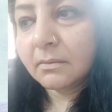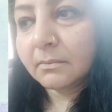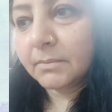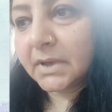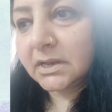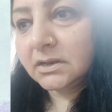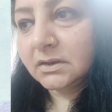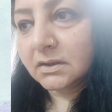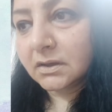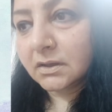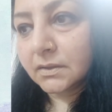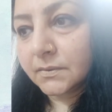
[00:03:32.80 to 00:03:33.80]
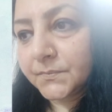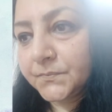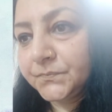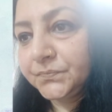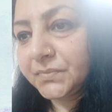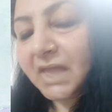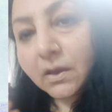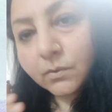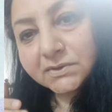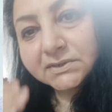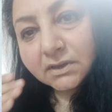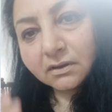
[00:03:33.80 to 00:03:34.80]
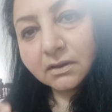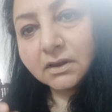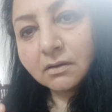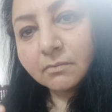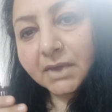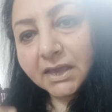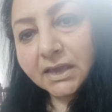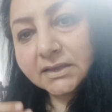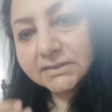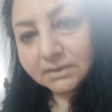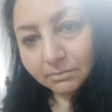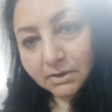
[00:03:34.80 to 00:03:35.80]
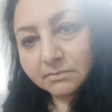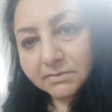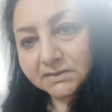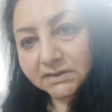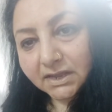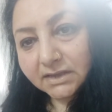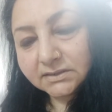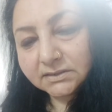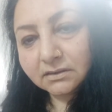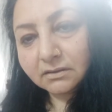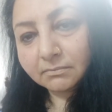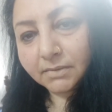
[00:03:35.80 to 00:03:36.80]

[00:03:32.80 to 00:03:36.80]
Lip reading: But I was earlier making similar mistakes,